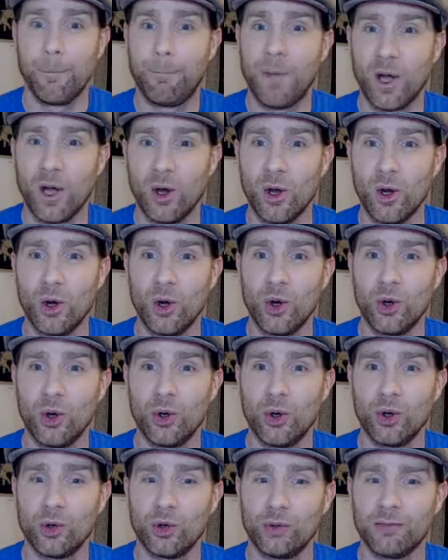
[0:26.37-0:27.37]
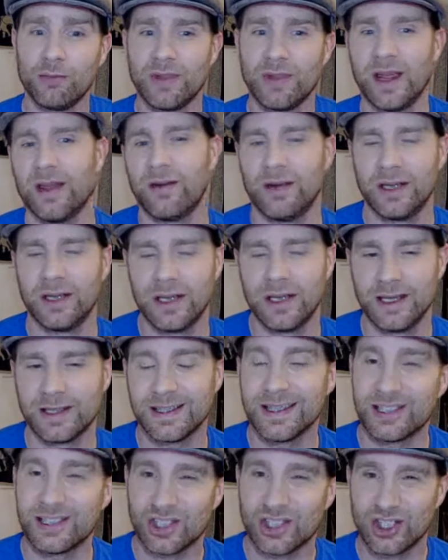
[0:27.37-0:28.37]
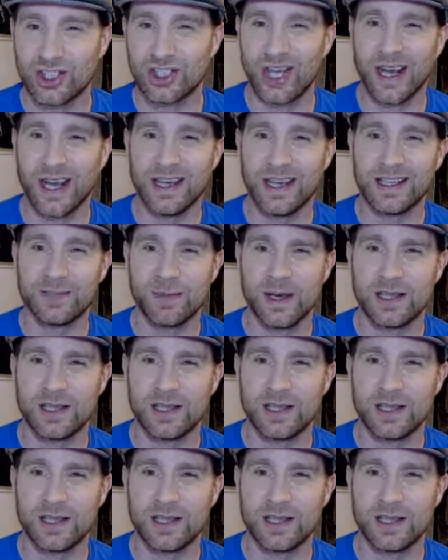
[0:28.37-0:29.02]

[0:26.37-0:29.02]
Boom! There it is. It's Shakespeare